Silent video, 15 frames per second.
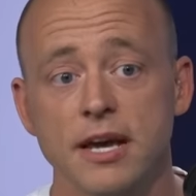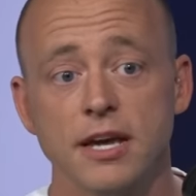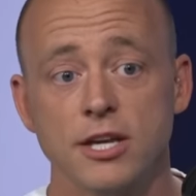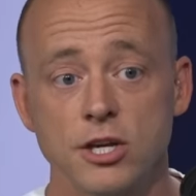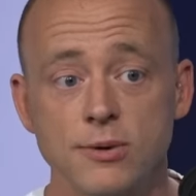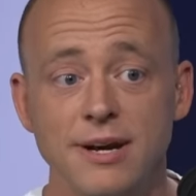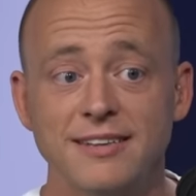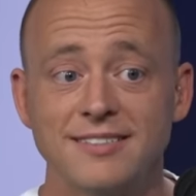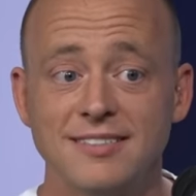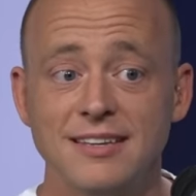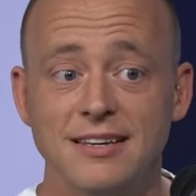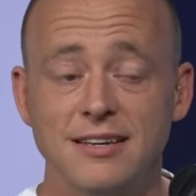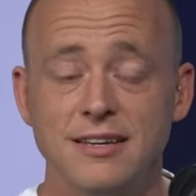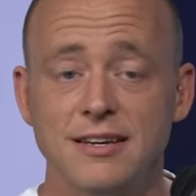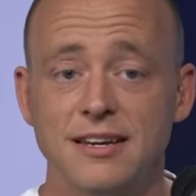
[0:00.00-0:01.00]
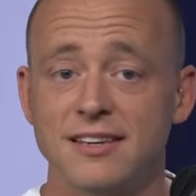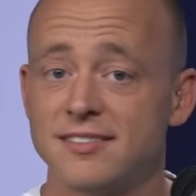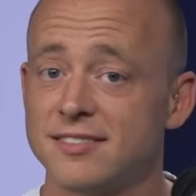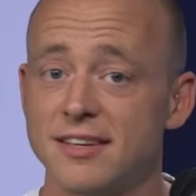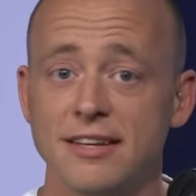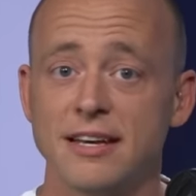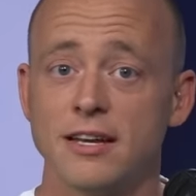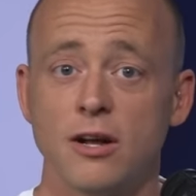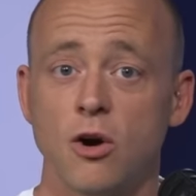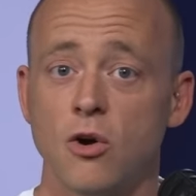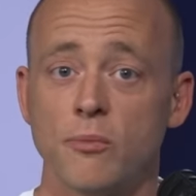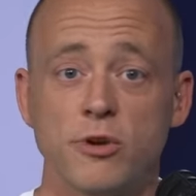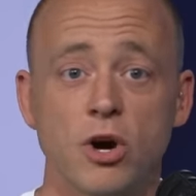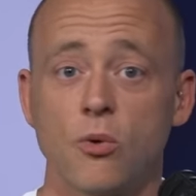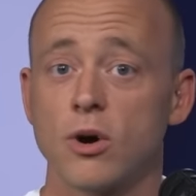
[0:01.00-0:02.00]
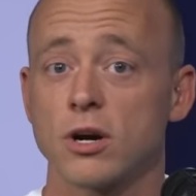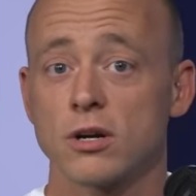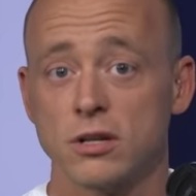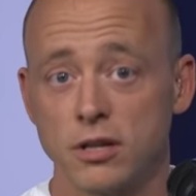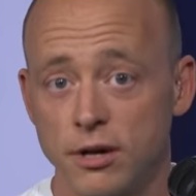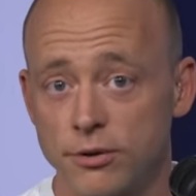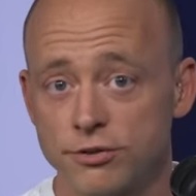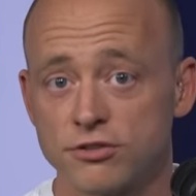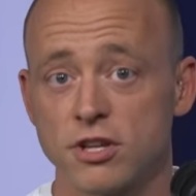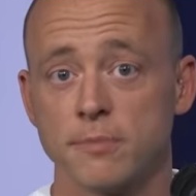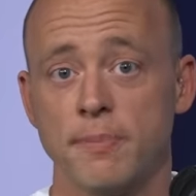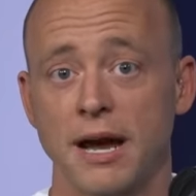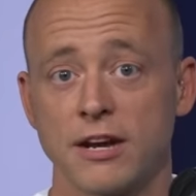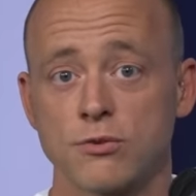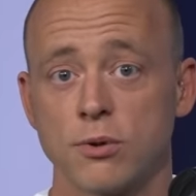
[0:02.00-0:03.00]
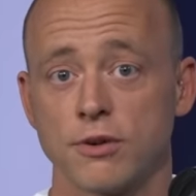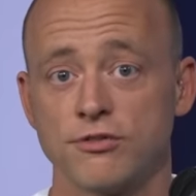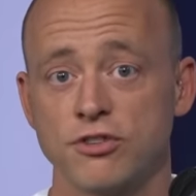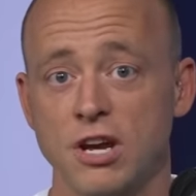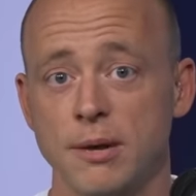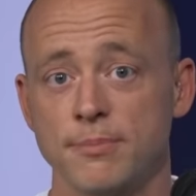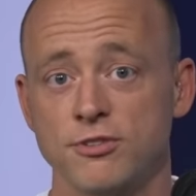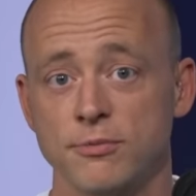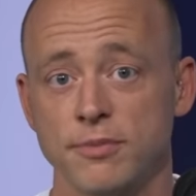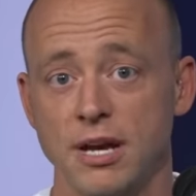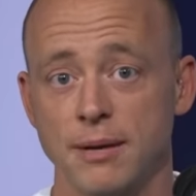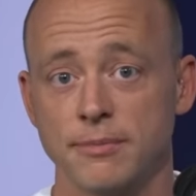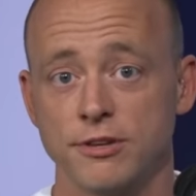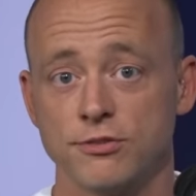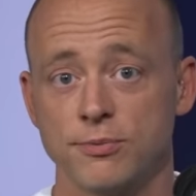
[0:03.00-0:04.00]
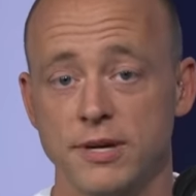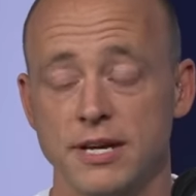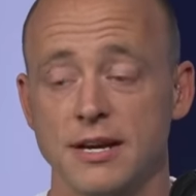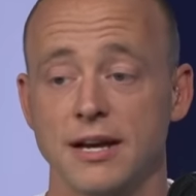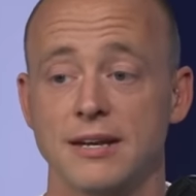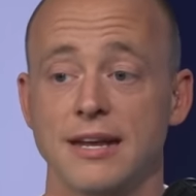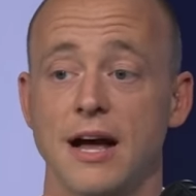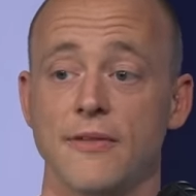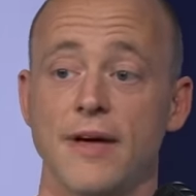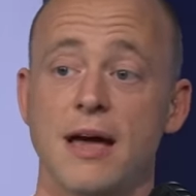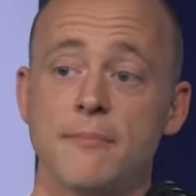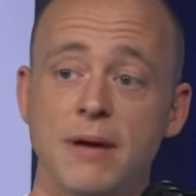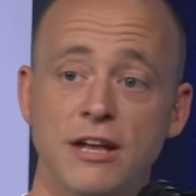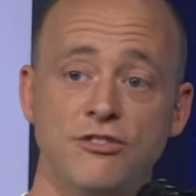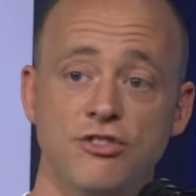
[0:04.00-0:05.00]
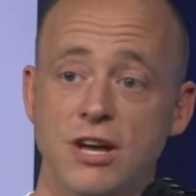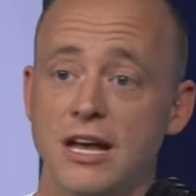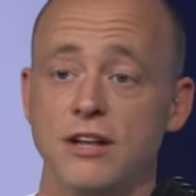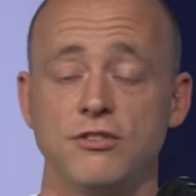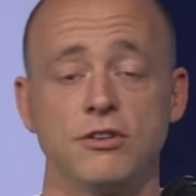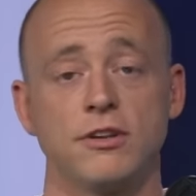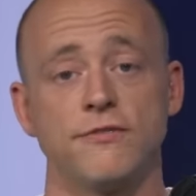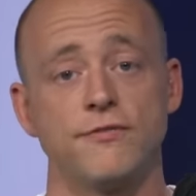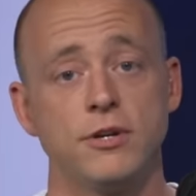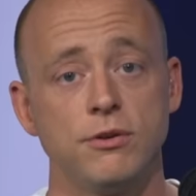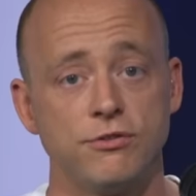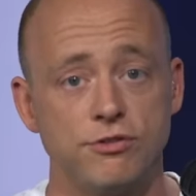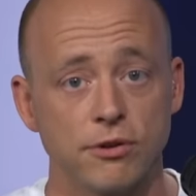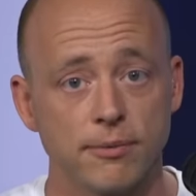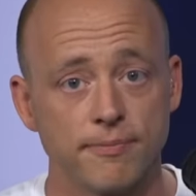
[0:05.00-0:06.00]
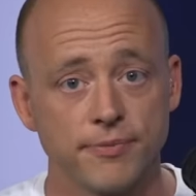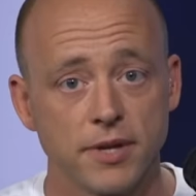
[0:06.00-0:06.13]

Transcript: USC is sitting at home nowhere close to the Pac 12 championship game this weekend. Now, that may change in the future,